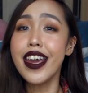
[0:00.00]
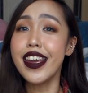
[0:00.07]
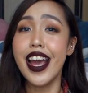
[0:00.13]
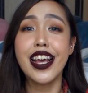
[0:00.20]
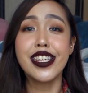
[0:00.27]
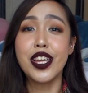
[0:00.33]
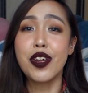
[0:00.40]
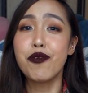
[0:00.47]

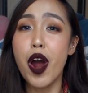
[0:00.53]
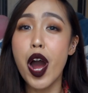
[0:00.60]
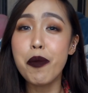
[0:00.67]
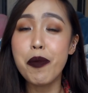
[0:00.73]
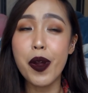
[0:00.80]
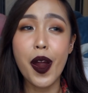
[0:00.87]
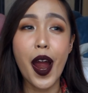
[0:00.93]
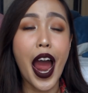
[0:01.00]
As a
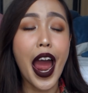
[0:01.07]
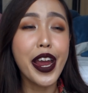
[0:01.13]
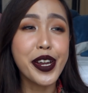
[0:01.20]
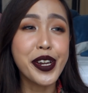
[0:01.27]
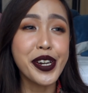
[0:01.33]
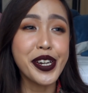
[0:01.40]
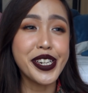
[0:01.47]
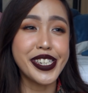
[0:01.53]
robber, I
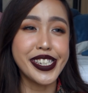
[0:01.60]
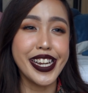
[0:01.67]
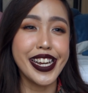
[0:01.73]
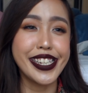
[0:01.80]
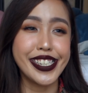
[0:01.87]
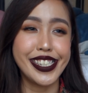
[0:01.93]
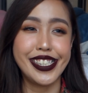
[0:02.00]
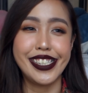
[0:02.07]
could
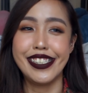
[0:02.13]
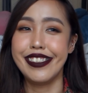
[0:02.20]
just